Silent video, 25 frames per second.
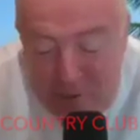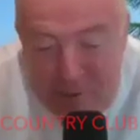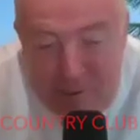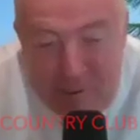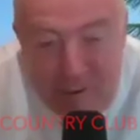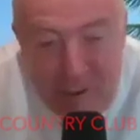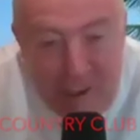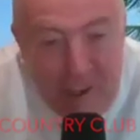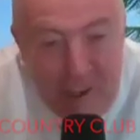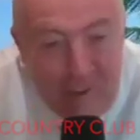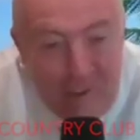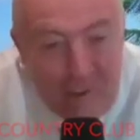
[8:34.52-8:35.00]

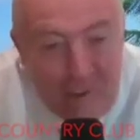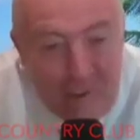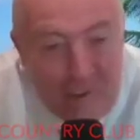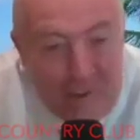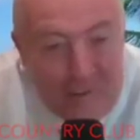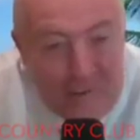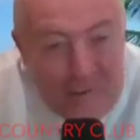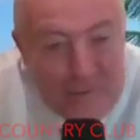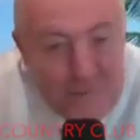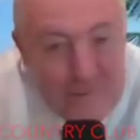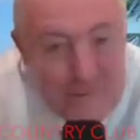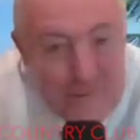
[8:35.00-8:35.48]

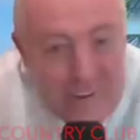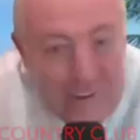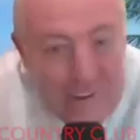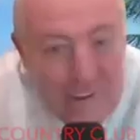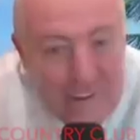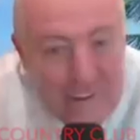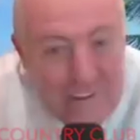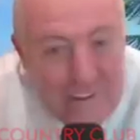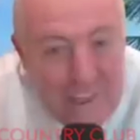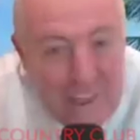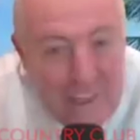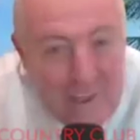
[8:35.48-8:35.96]
college,
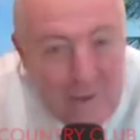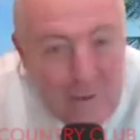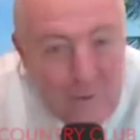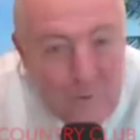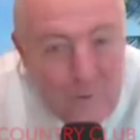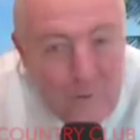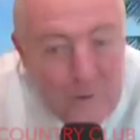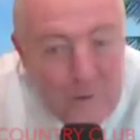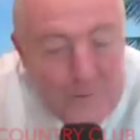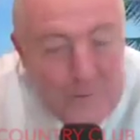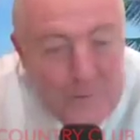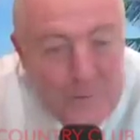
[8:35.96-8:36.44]
and now
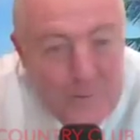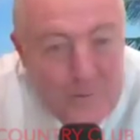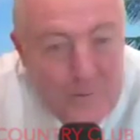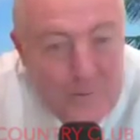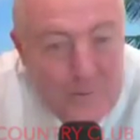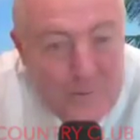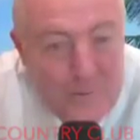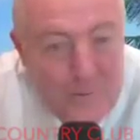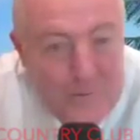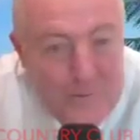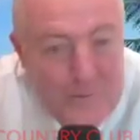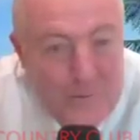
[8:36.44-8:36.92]
what's
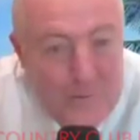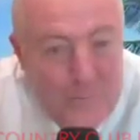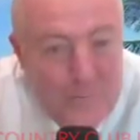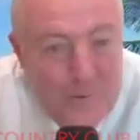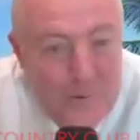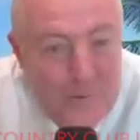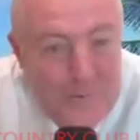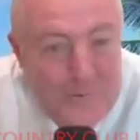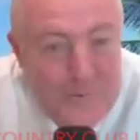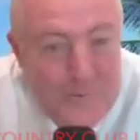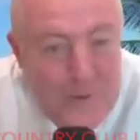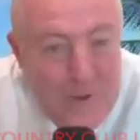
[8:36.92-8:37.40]
your
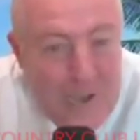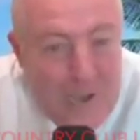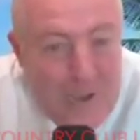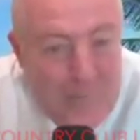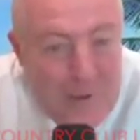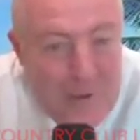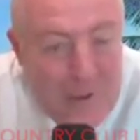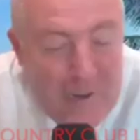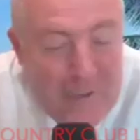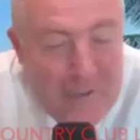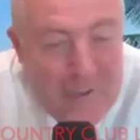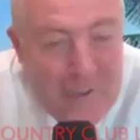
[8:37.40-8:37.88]
first job
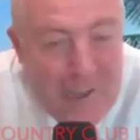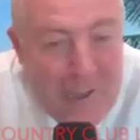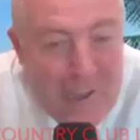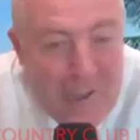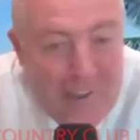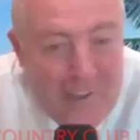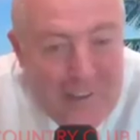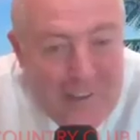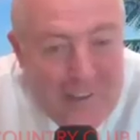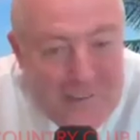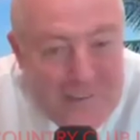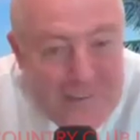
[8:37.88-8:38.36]
out of
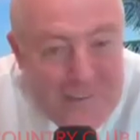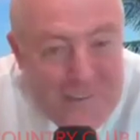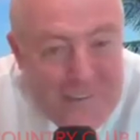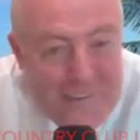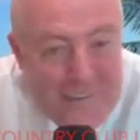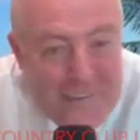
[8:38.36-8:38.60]
college?